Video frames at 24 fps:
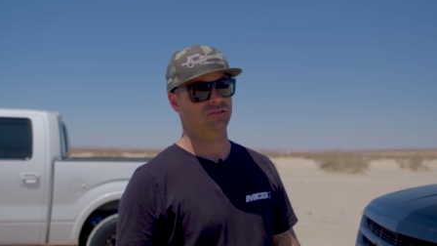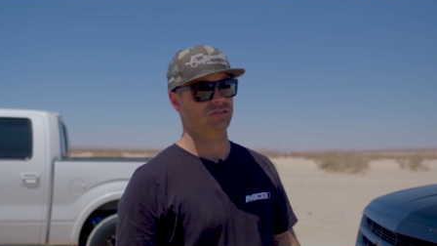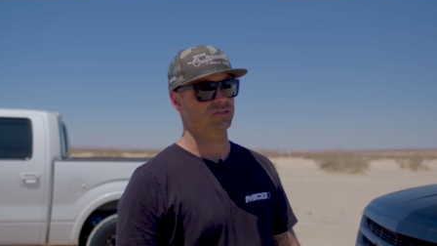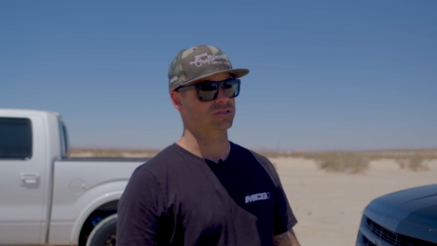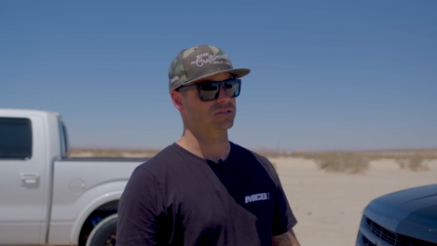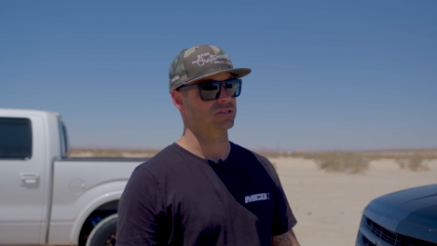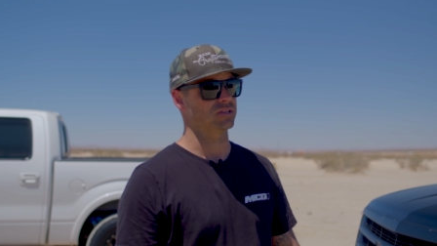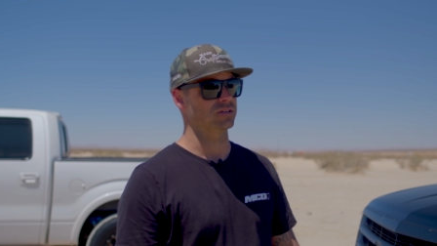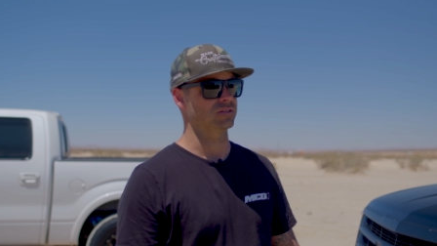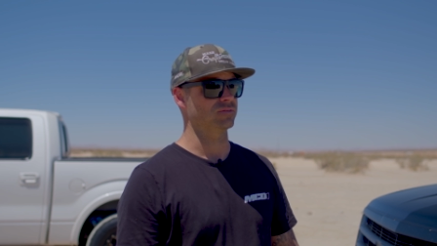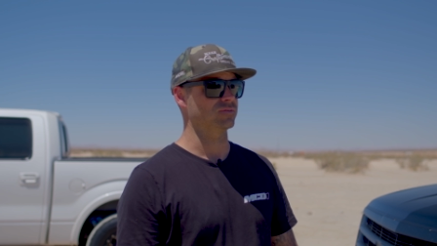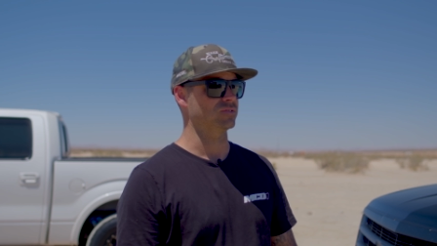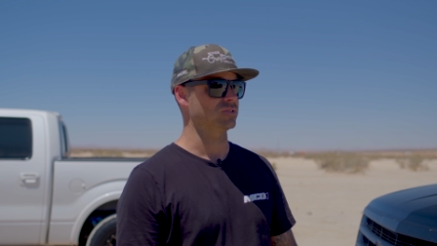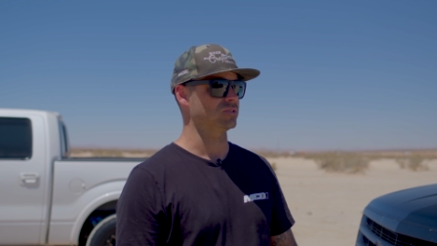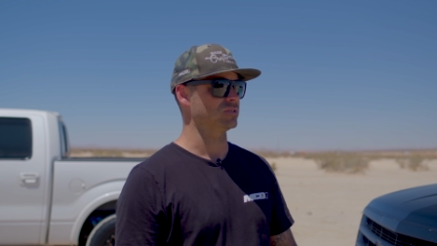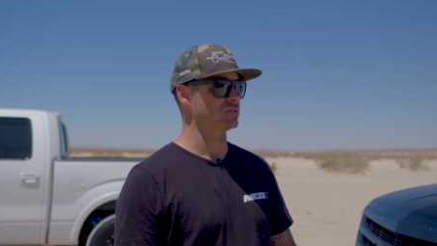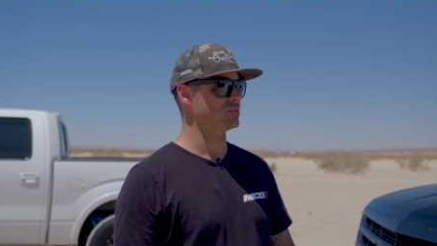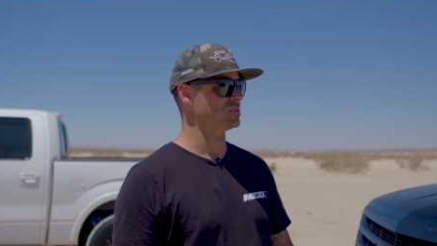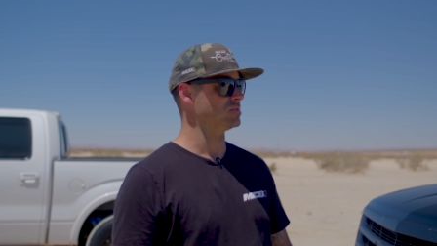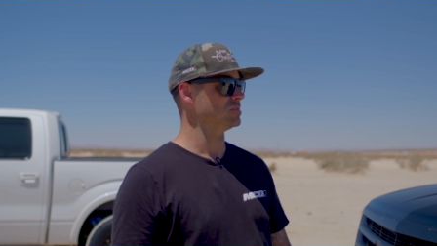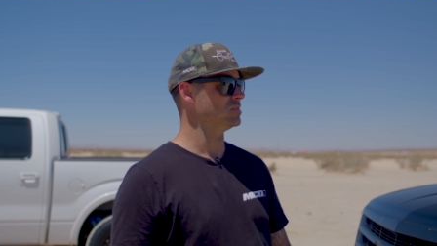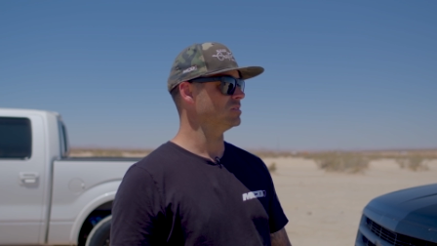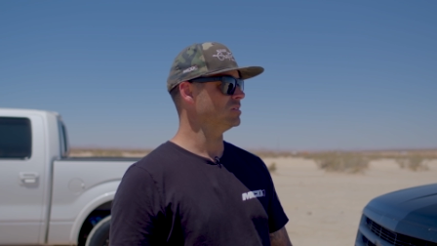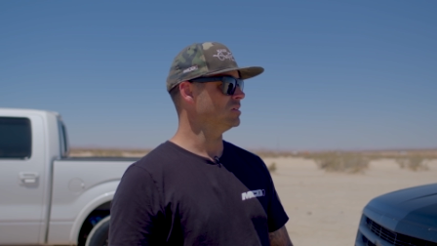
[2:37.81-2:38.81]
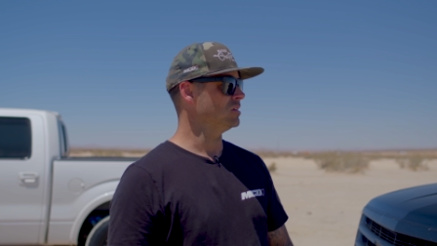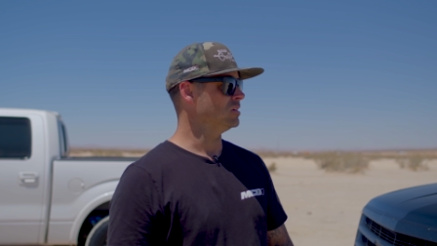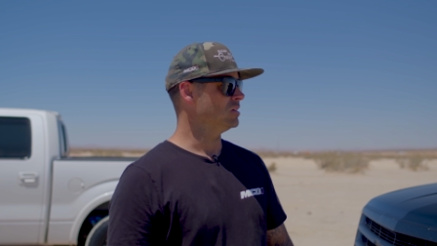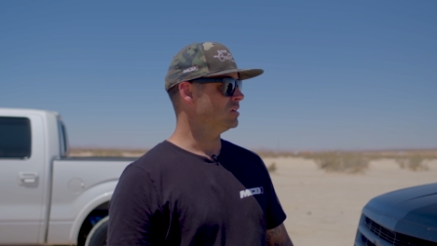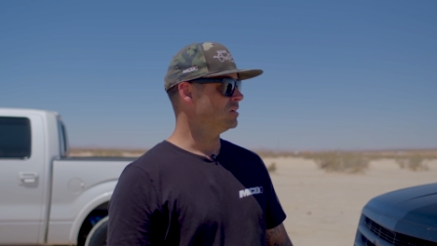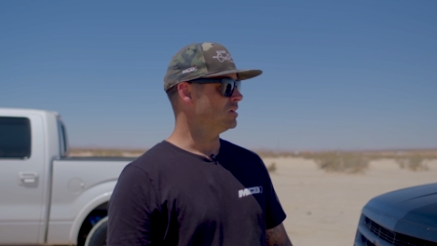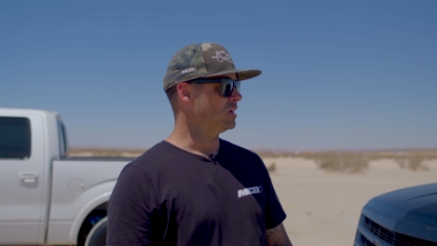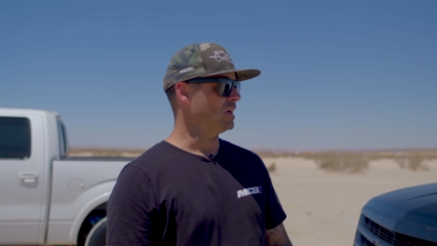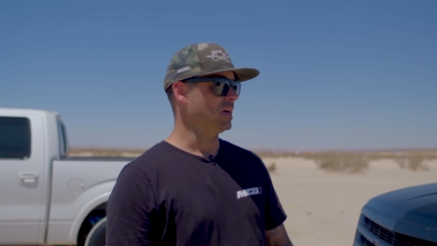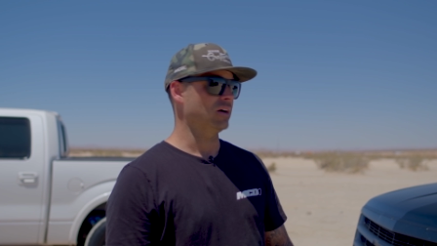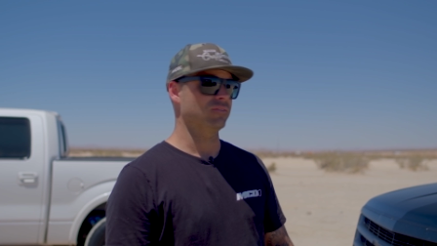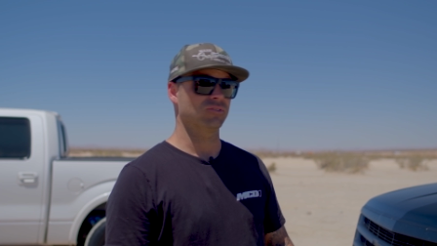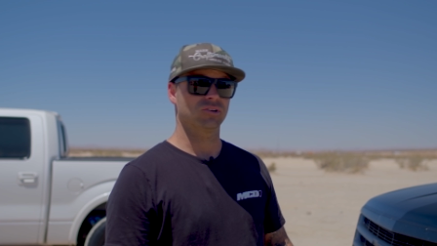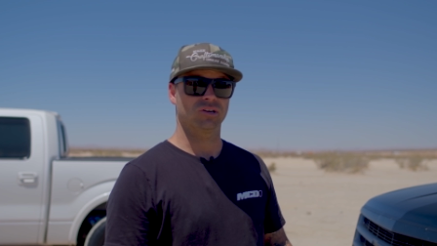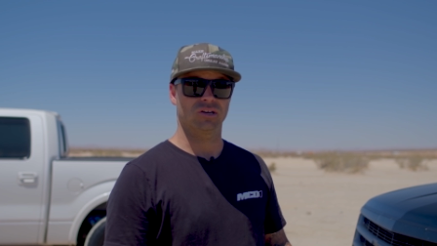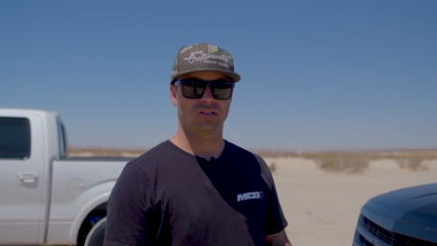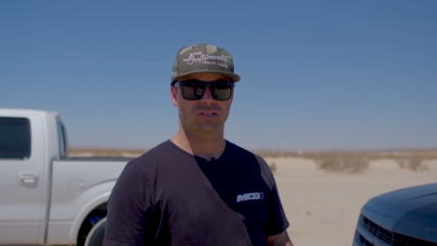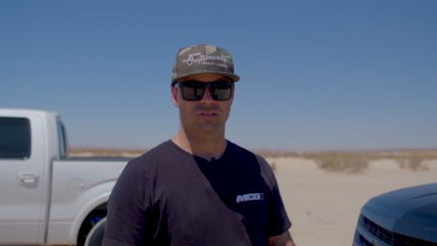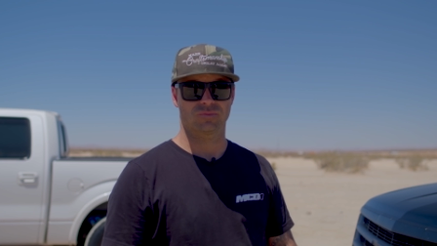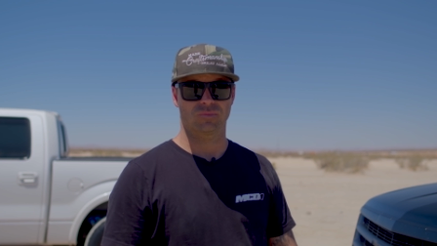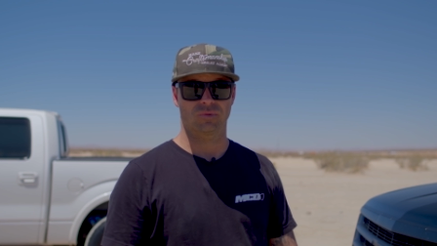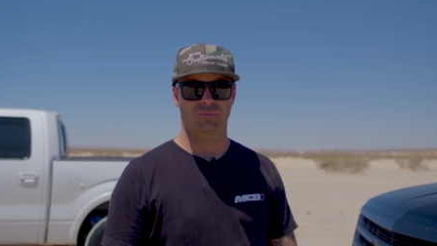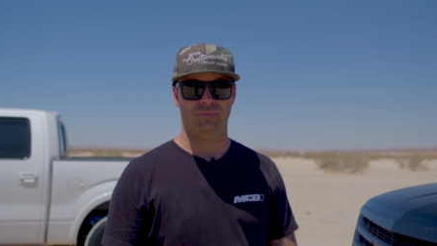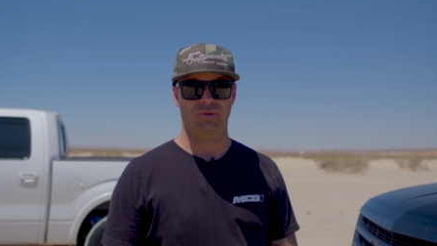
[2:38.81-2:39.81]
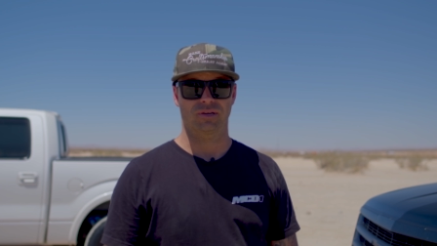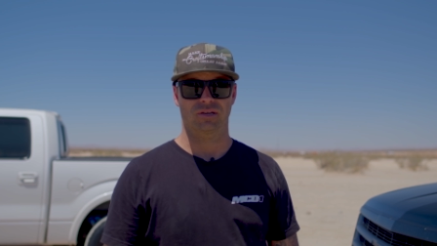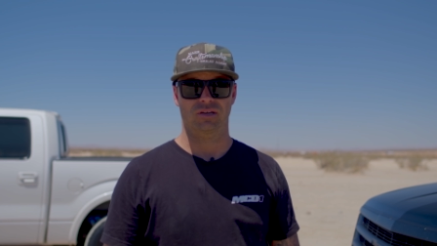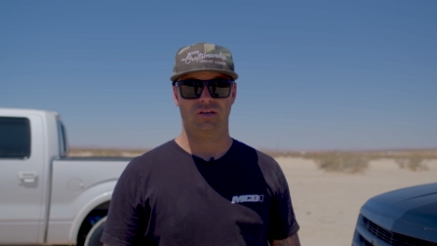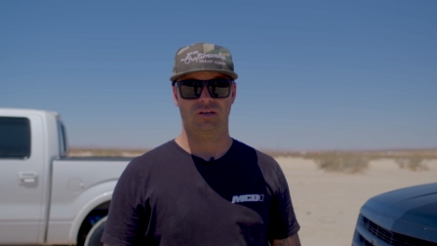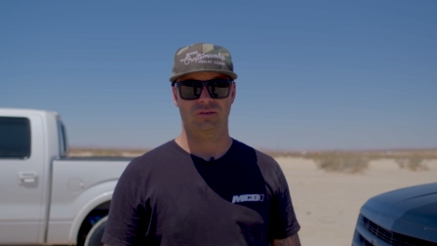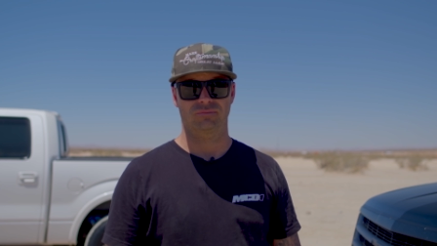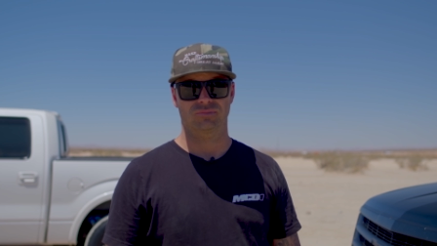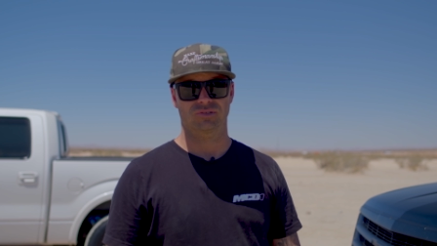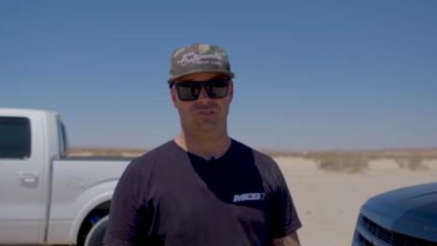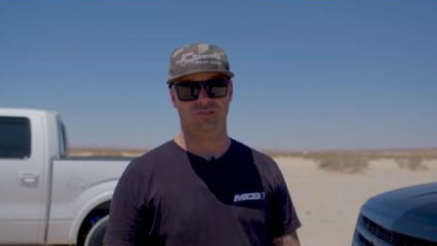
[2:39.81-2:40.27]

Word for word: instead of just have a customer pick up.